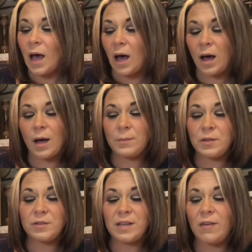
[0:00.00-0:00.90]
Um,
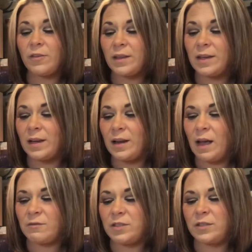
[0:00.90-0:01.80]
you're definitely going to
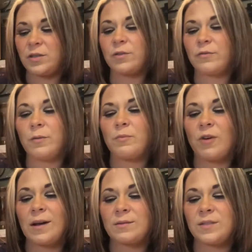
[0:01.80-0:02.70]
have to start from
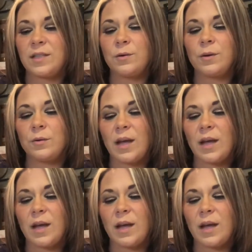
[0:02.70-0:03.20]
ground zero,